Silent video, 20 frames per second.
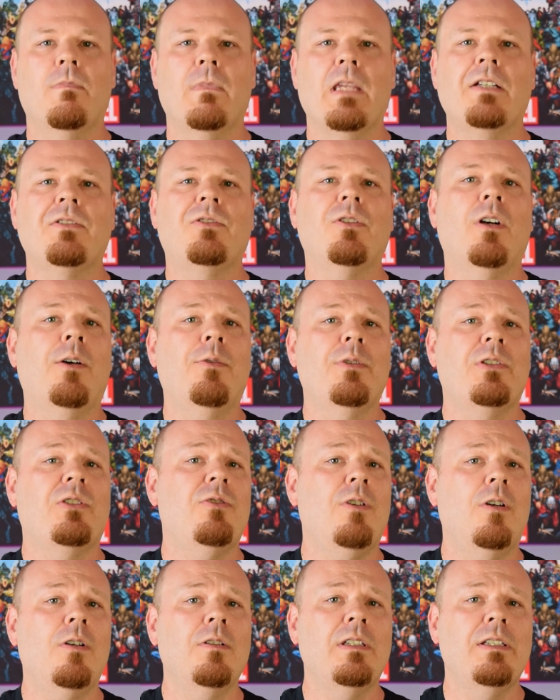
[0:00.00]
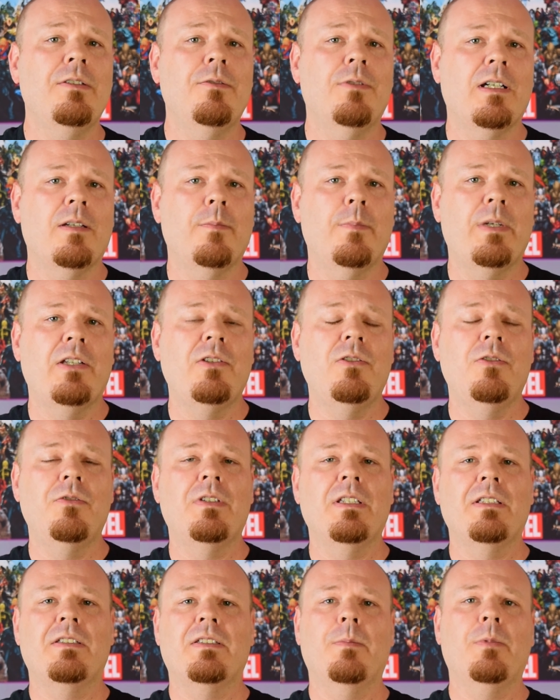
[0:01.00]
So I would strongly recommend
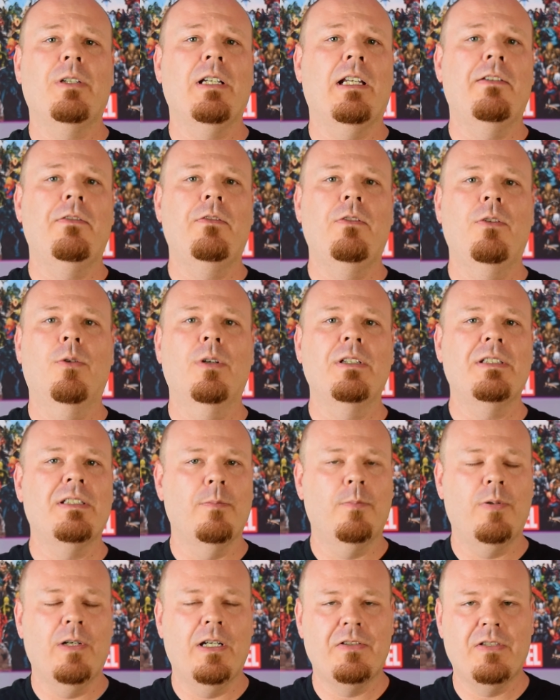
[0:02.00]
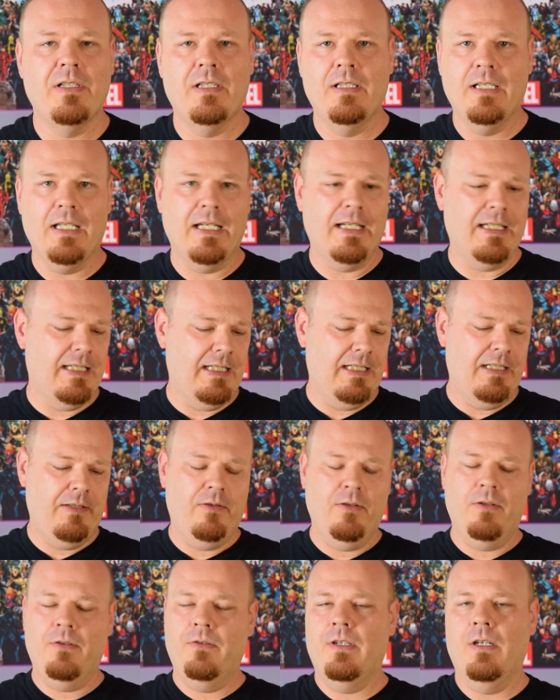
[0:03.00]
using some kind of noise compression like
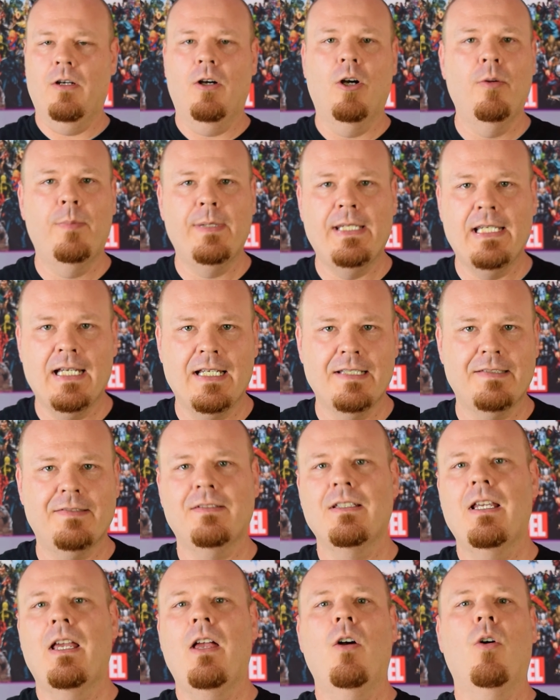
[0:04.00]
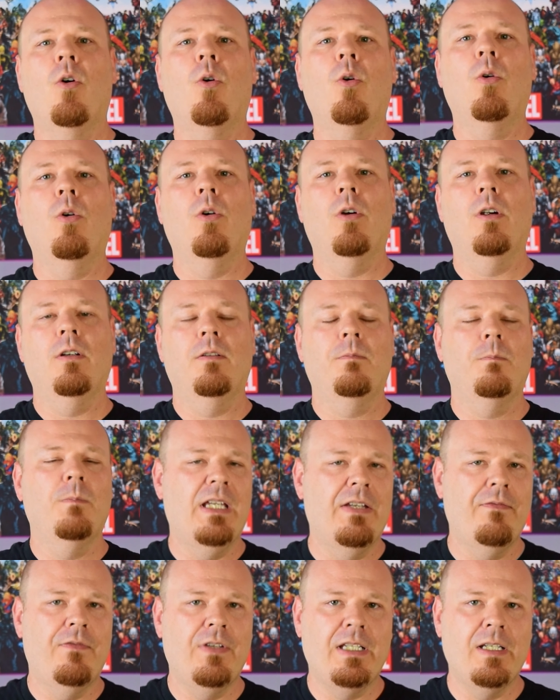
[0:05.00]
either the OBS or
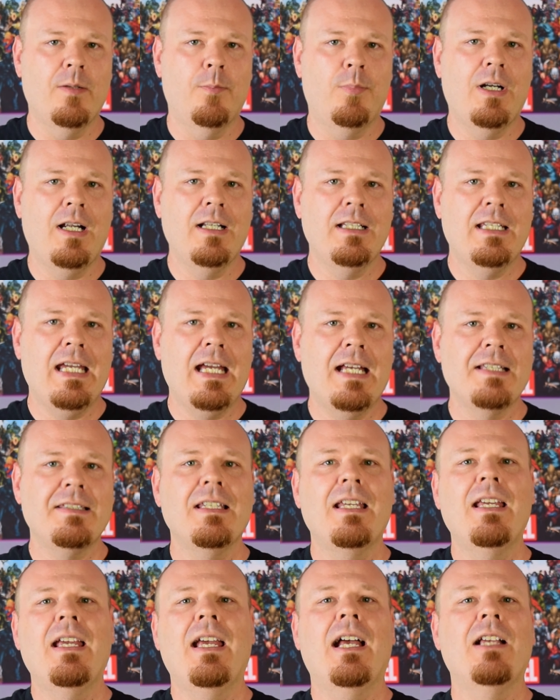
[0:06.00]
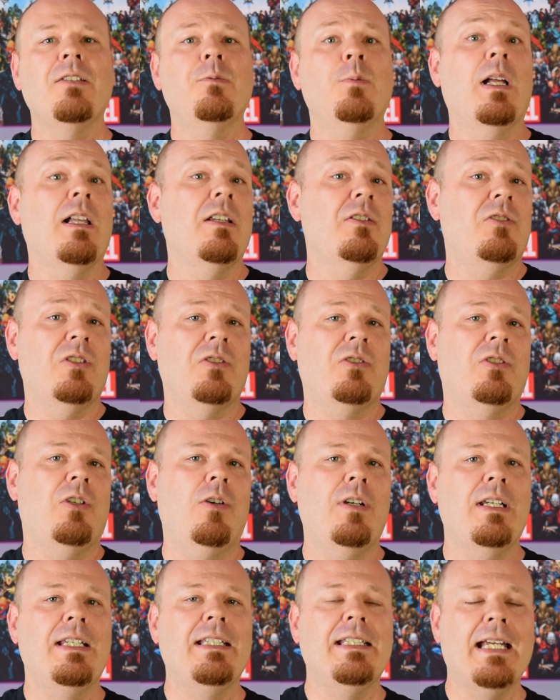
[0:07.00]
NVIDIA Broadcast, as well as just
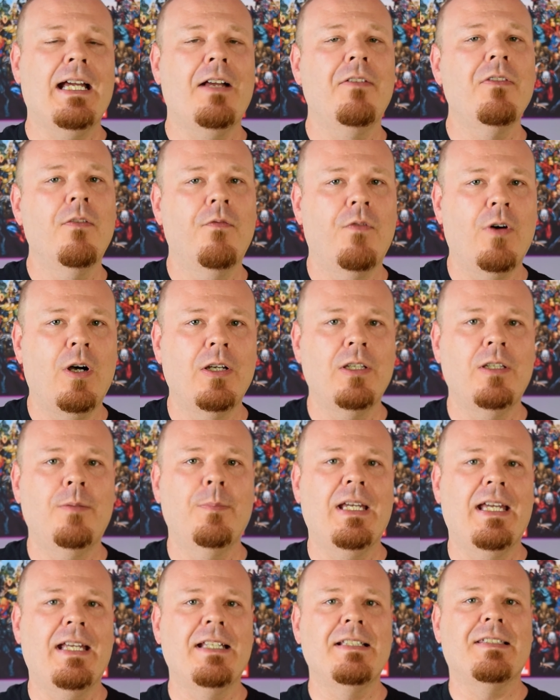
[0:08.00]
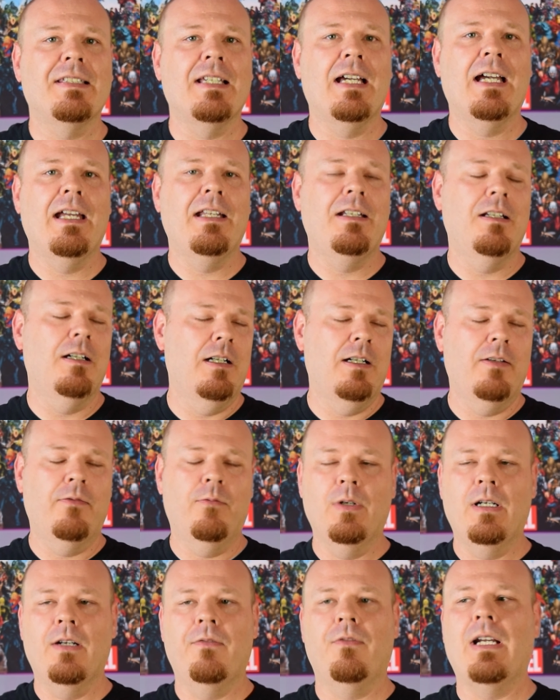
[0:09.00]
turning down the volume inside of
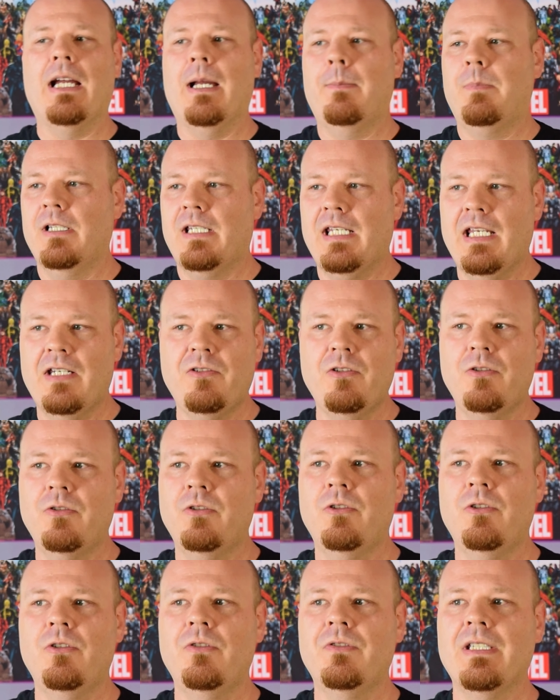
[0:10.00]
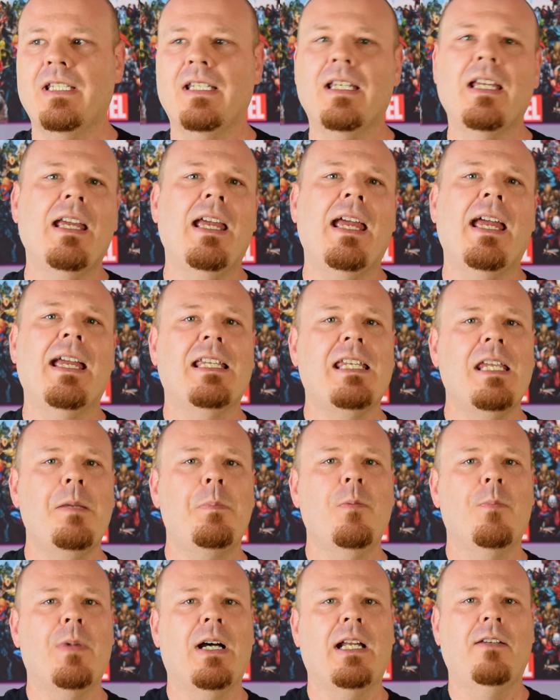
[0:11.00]
whatever application you're using. And keep
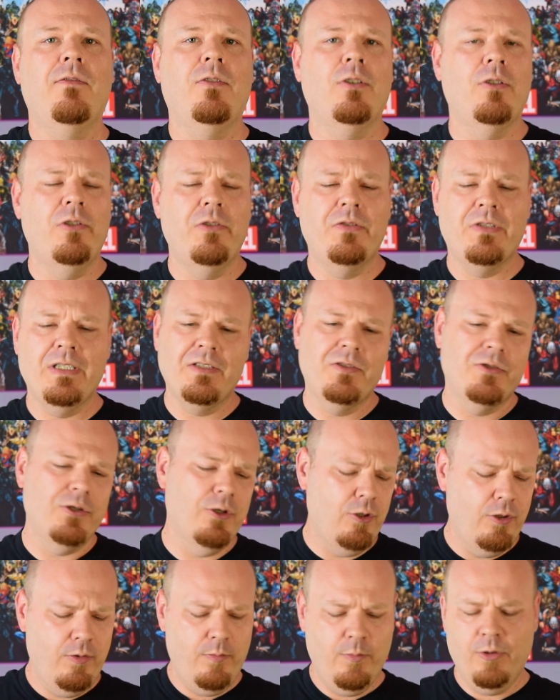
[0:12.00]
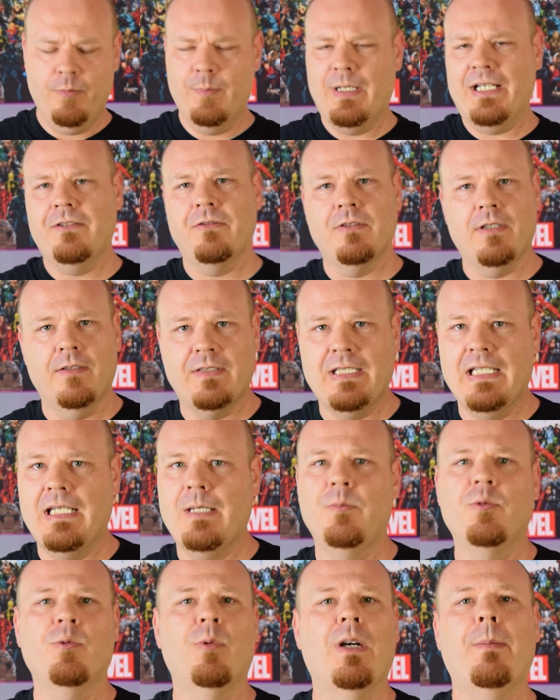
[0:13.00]
in mind, if you're using Zoom or Microsoft
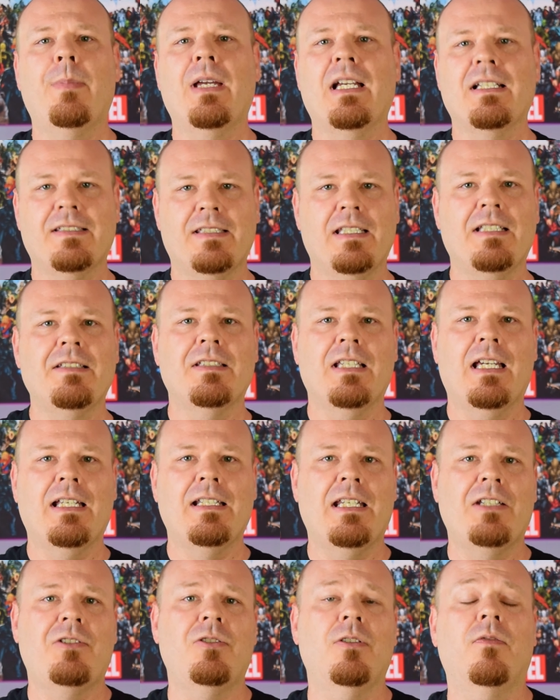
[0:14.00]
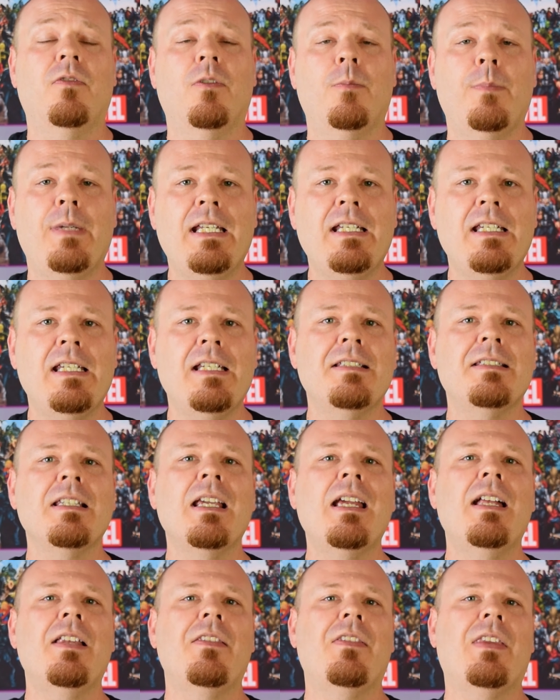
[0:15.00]
Teams, WebEx, things of that nature for meetings,
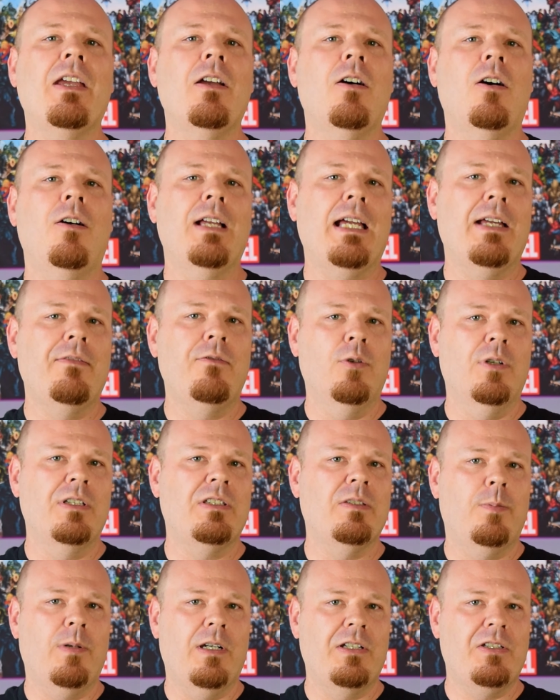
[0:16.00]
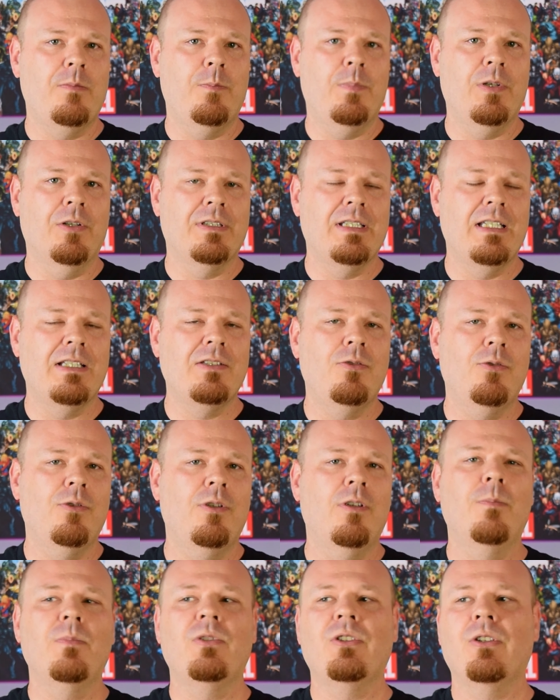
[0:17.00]
they all have noise suppression built into
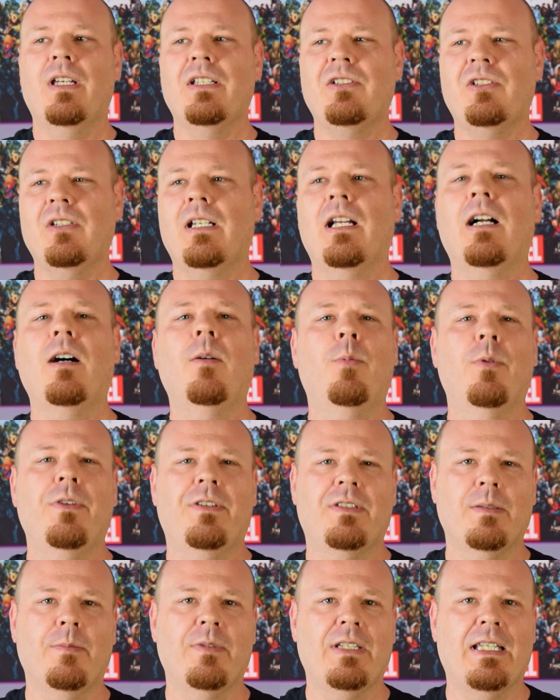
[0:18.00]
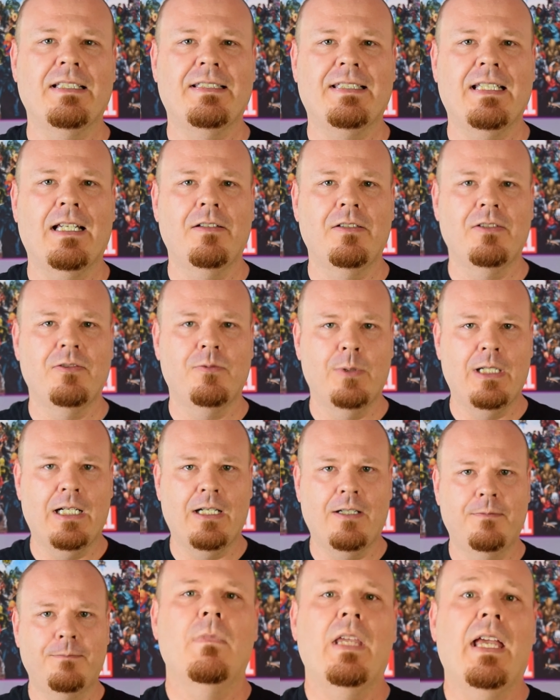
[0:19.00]
them, so that should help with some of that sound as well.